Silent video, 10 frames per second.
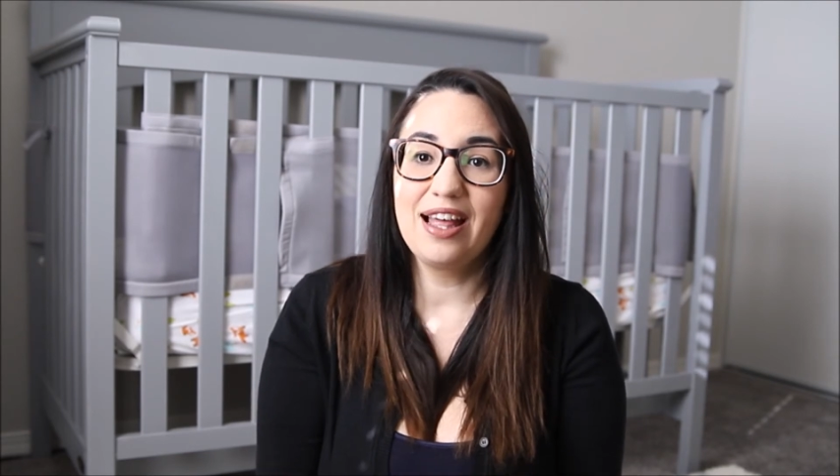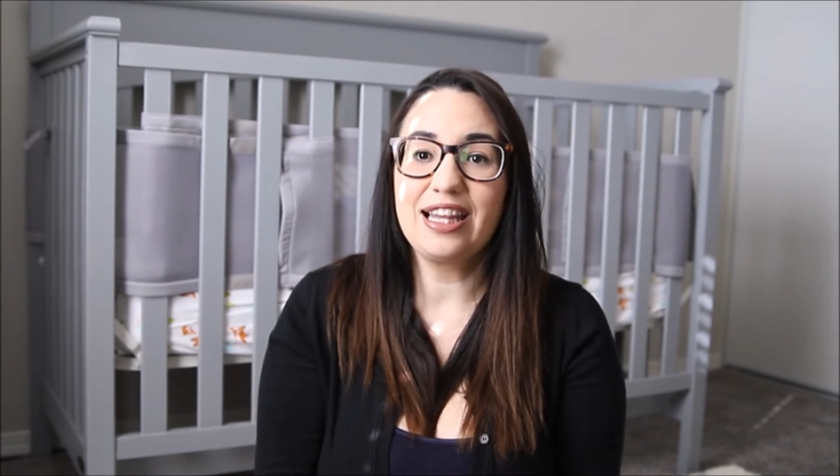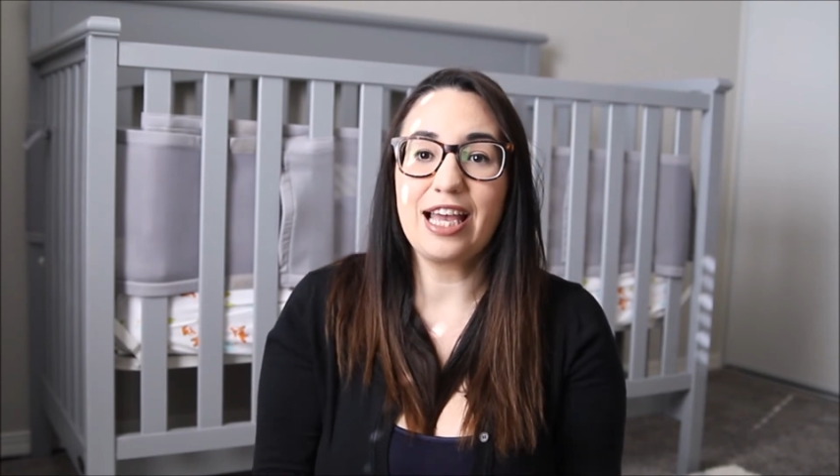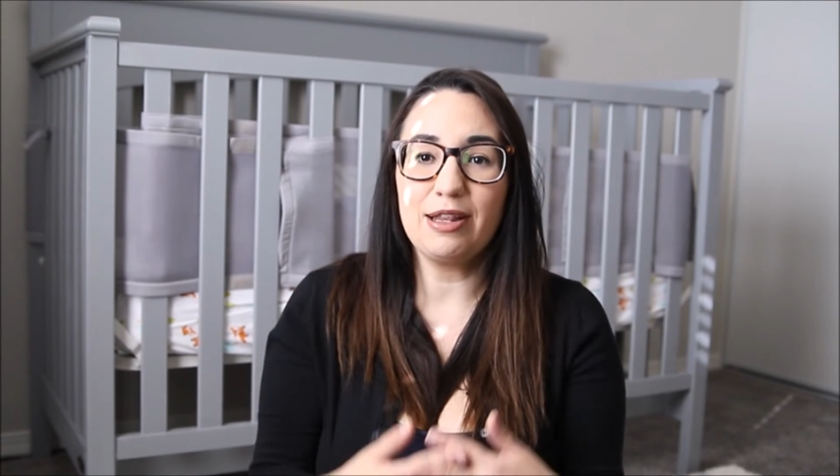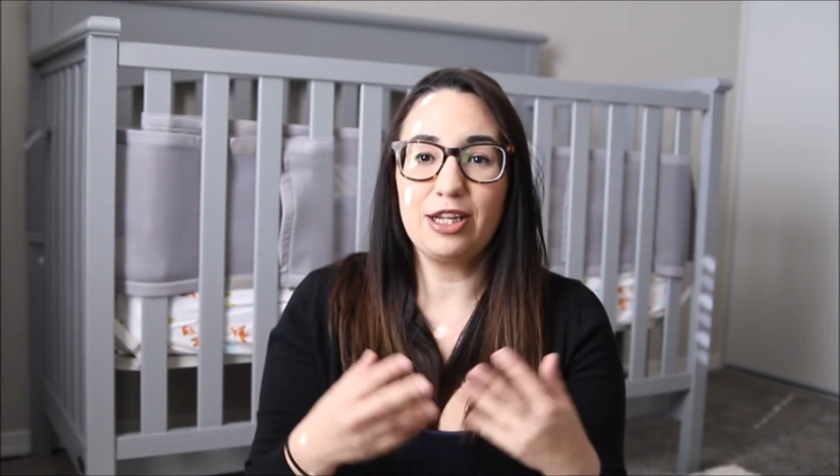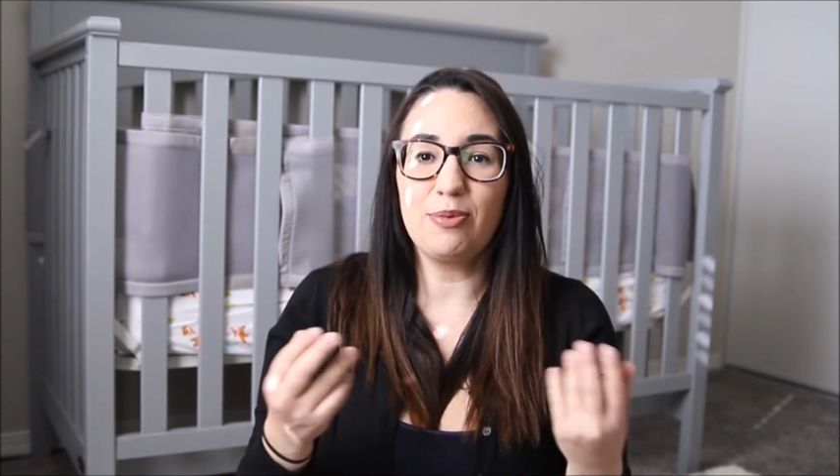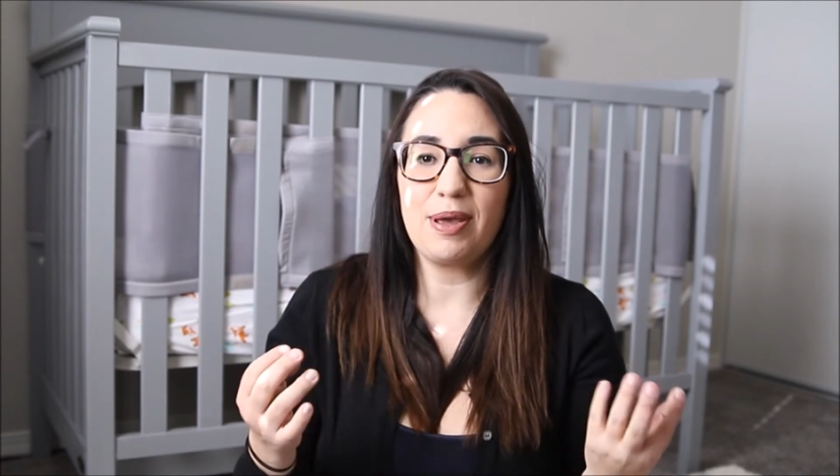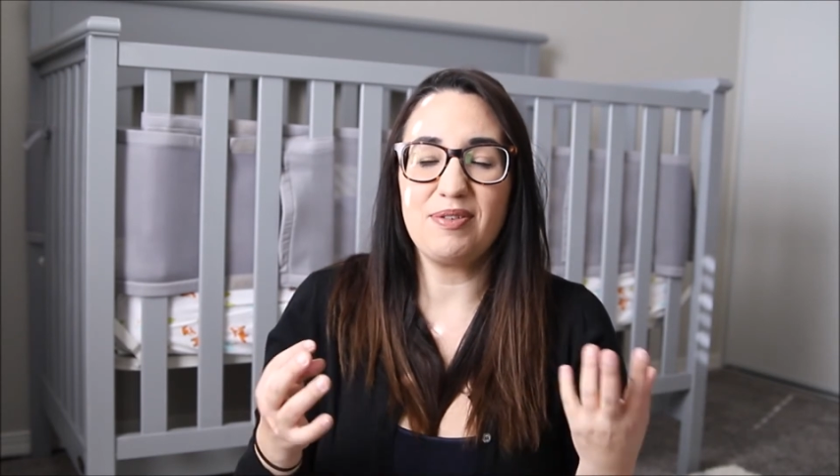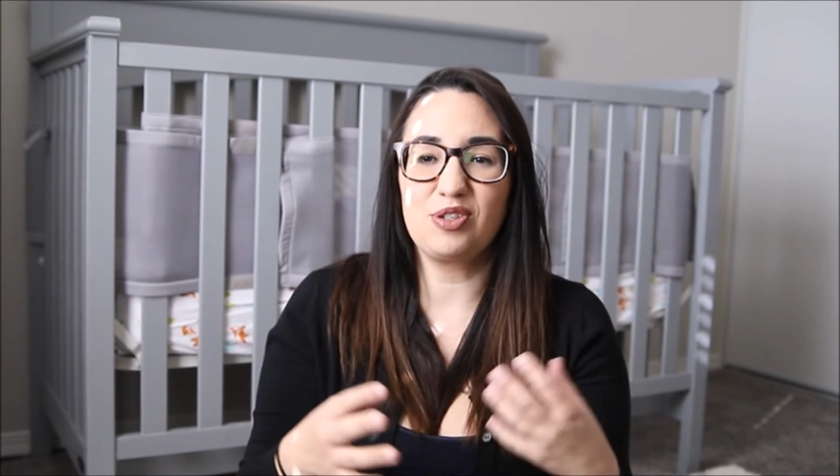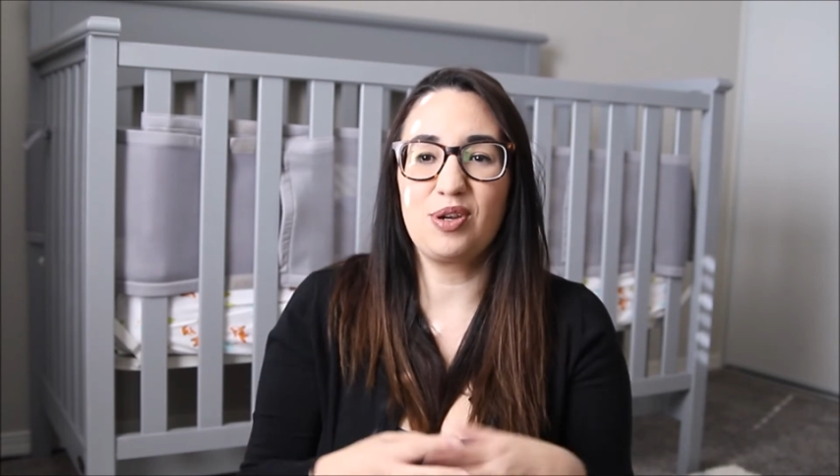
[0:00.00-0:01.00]
like a little
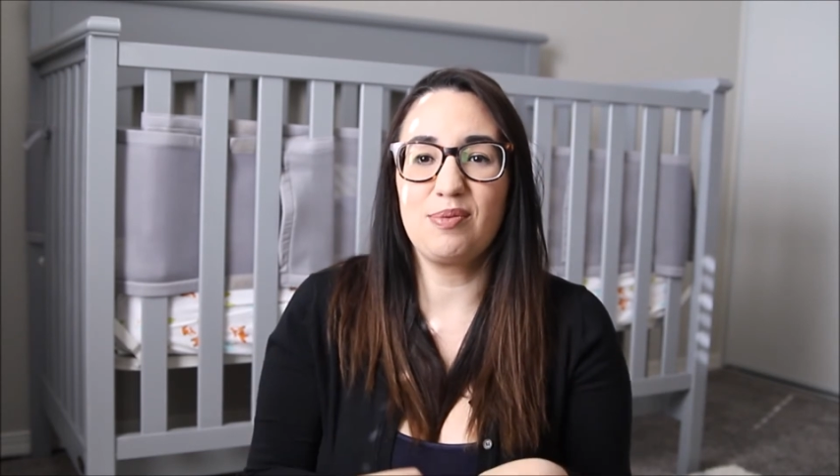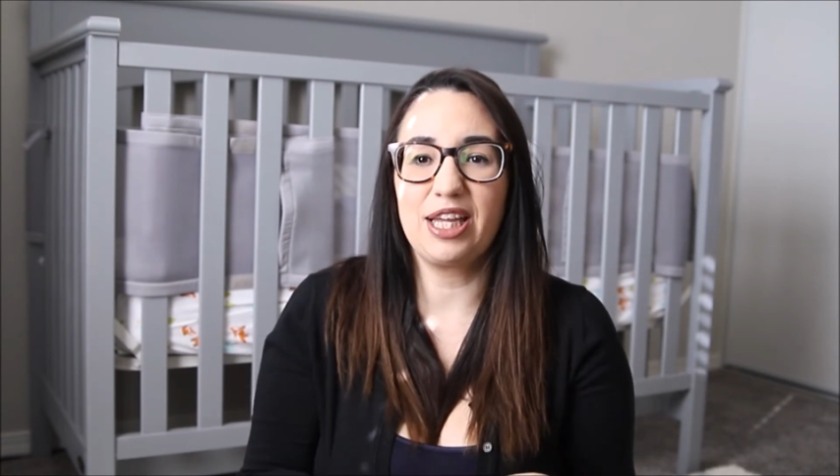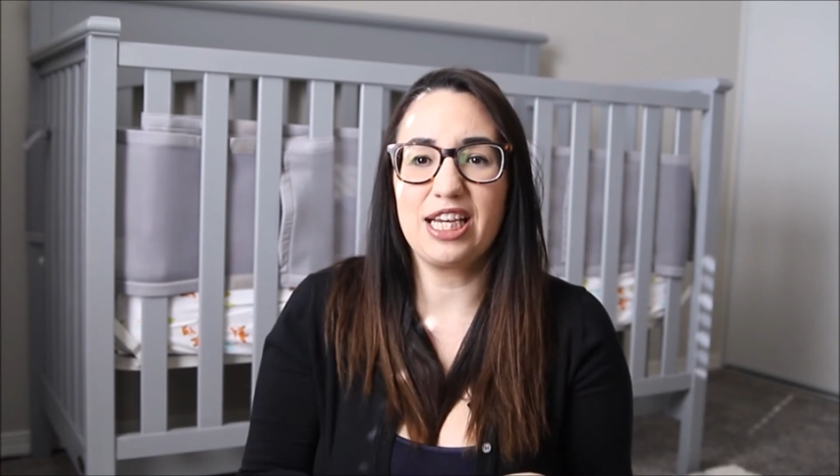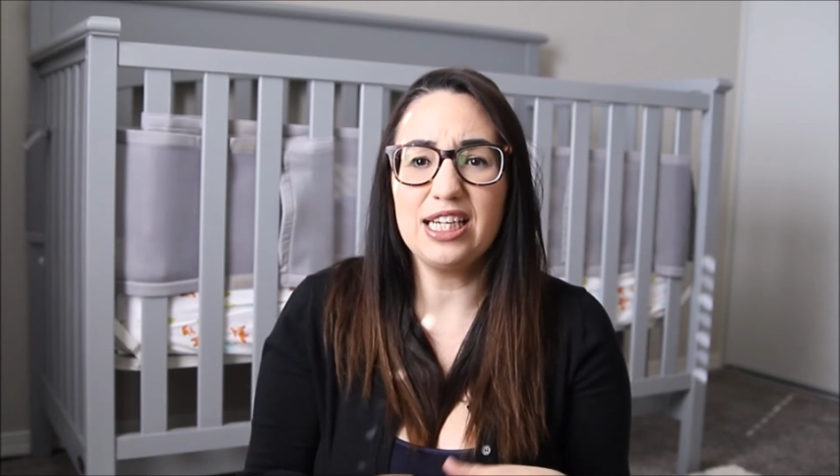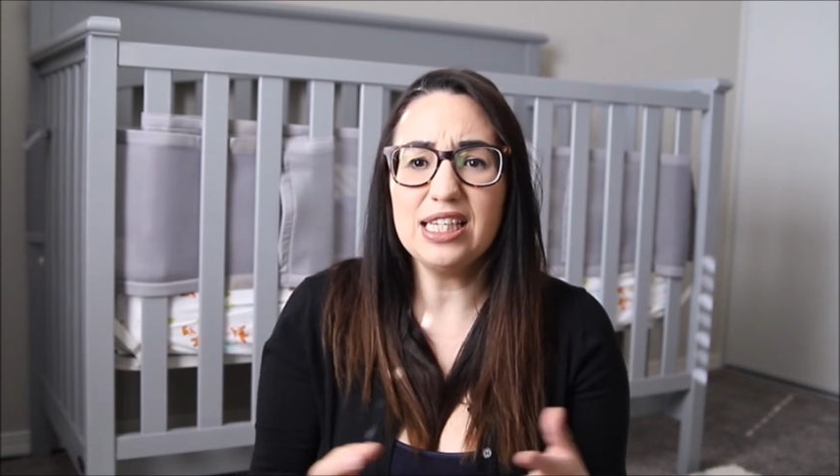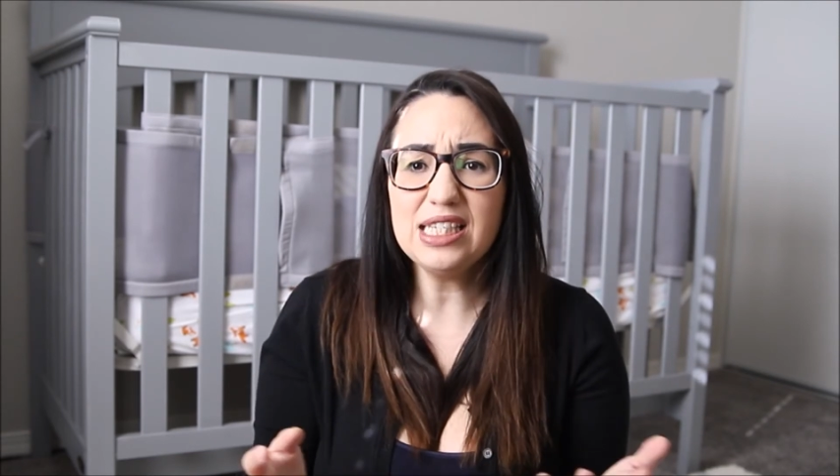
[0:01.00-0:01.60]
baby scream, like